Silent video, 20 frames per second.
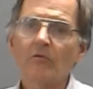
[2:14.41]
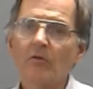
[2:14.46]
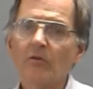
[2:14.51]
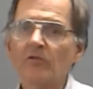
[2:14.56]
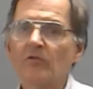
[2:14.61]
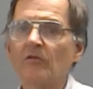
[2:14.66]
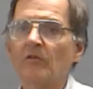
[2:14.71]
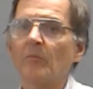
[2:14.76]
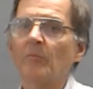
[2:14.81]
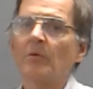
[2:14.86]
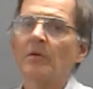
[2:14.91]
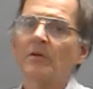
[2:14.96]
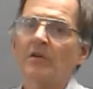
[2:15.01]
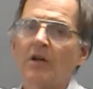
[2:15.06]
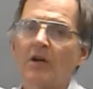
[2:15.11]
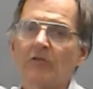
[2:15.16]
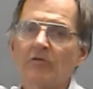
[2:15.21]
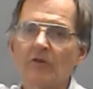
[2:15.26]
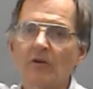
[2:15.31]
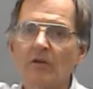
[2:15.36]
versus the
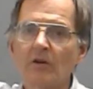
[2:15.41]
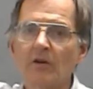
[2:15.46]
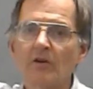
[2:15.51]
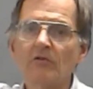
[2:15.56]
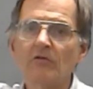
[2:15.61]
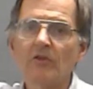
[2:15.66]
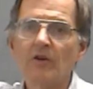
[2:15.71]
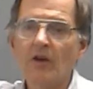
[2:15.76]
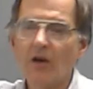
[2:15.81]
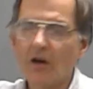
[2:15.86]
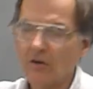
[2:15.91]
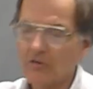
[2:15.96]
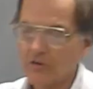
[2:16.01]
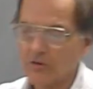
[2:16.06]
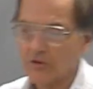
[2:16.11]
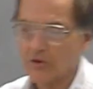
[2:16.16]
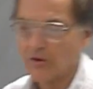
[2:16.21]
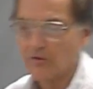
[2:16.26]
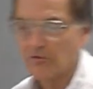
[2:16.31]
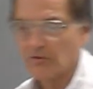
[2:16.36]
potential energy out to
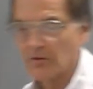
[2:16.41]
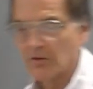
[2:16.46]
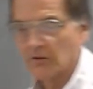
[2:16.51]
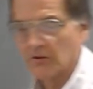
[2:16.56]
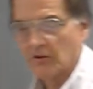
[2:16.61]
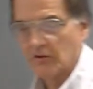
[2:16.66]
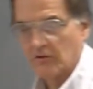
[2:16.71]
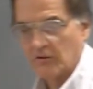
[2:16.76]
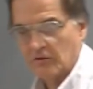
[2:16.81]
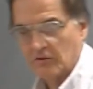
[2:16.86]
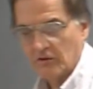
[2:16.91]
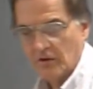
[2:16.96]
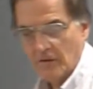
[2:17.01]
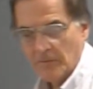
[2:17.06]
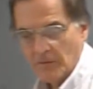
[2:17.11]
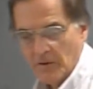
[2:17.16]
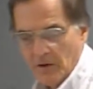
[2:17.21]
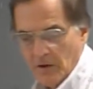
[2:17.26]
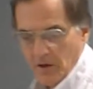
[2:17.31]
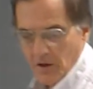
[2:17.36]
an infinite distance.
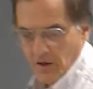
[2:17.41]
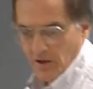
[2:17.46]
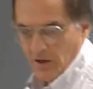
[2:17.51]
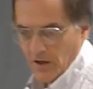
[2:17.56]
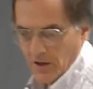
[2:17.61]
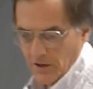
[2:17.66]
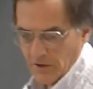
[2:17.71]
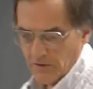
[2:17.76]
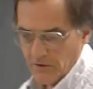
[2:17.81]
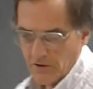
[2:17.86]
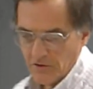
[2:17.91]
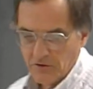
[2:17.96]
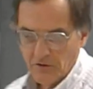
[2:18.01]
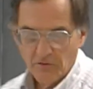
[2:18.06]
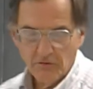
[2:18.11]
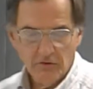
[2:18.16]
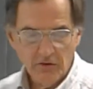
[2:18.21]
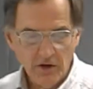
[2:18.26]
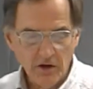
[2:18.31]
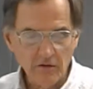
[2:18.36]
And there's a
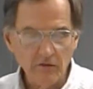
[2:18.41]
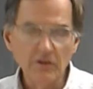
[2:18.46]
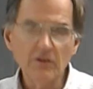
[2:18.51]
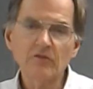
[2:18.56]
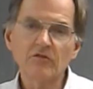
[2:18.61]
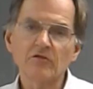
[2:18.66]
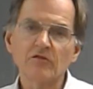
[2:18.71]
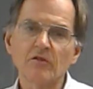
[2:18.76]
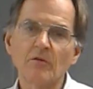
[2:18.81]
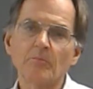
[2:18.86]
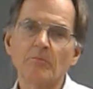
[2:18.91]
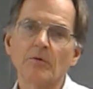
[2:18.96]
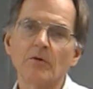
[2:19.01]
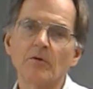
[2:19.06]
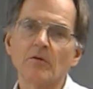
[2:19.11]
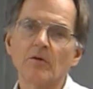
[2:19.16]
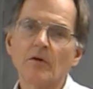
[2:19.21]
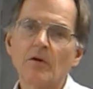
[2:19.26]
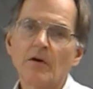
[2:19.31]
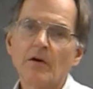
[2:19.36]
very
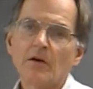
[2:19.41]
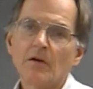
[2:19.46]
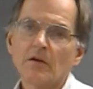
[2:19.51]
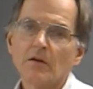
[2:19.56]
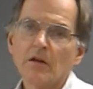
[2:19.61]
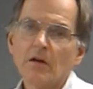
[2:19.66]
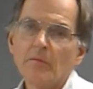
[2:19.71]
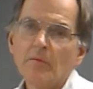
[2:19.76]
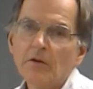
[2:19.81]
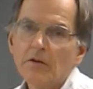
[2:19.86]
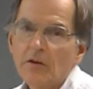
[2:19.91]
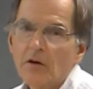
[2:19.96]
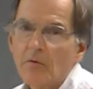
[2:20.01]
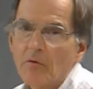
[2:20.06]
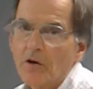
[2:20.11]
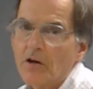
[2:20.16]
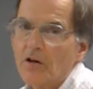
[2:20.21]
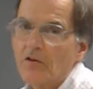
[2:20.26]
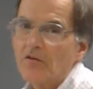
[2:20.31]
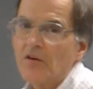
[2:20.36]
simple limit that we're
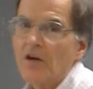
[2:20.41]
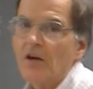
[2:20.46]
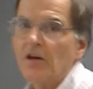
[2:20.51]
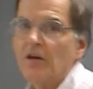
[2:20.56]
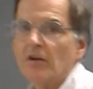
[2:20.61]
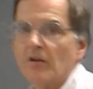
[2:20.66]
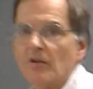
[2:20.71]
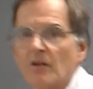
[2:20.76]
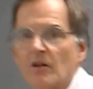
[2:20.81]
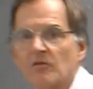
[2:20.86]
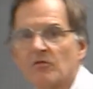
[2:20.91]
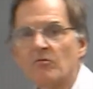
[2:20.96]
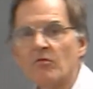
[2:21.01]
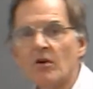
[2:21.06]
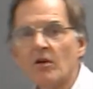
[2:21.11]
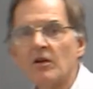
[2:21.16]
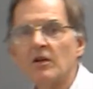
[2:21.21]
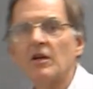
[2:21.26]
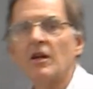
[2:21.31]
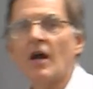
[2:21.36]
going to take here that's
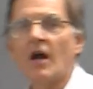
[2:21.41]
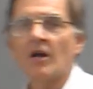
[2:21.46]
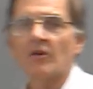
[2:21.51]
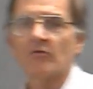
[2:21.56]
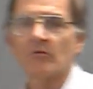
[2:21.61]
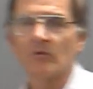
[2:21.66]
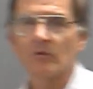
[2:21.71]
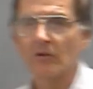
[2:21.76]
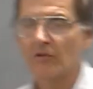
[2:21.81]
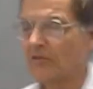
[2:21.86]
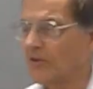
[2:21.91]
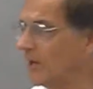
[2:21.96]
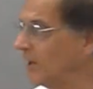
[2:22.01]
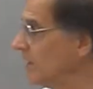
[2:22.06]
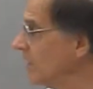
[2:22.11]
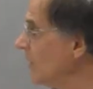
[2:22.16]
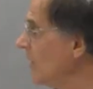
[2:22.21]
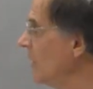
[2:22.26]
very natural to take.